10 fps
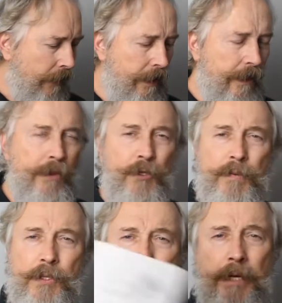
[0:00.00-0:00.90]
And then
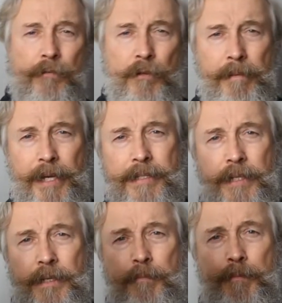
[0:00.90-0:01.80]
this one is like a
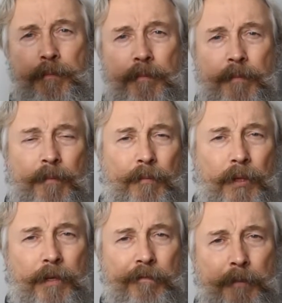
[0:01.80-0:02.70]
romantic
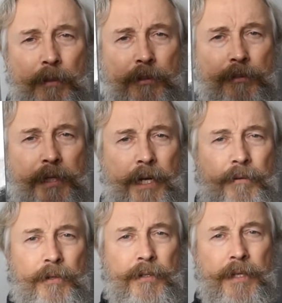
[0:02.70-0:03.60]
book of poetry.
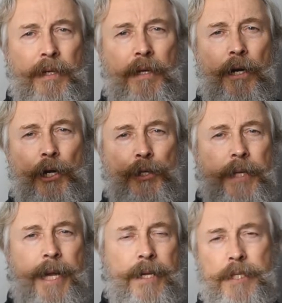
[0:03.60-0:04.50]
I wrote, Are
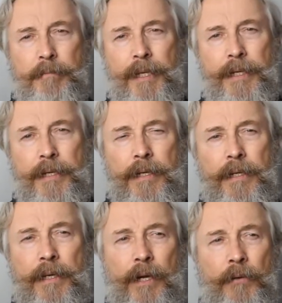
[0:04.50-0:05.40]
You Casablanca?
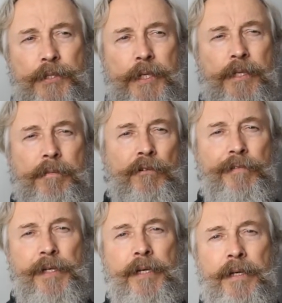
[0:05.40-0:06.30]
I always liked the
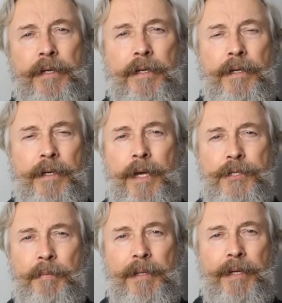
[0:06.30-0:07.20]
movie
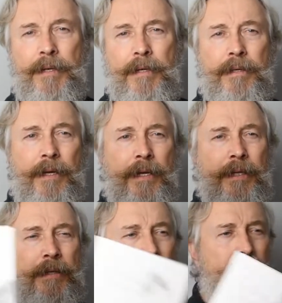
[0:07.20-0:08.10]
Casablanca.
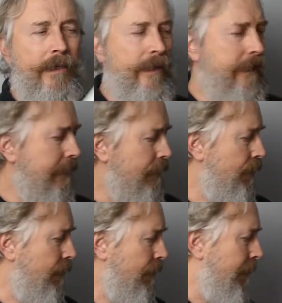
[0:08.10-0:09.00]
And
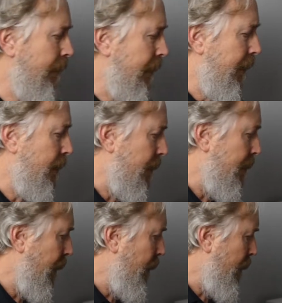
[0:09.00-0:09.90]
so that's
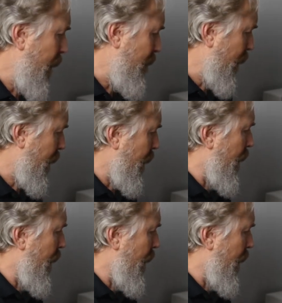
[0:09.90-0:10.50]
the title of that book.